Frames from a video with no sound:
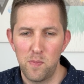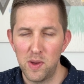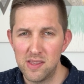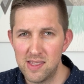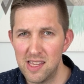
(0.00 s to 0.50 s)

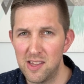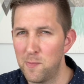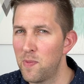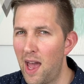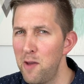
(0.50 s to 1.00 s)
but
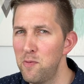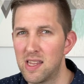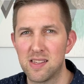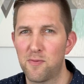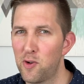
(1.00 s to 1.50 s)
still, I would
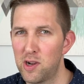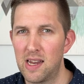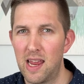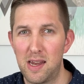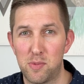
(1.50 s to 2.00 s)
guess 40
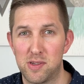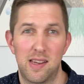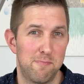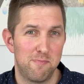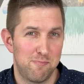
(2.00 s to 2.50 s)
to 80%,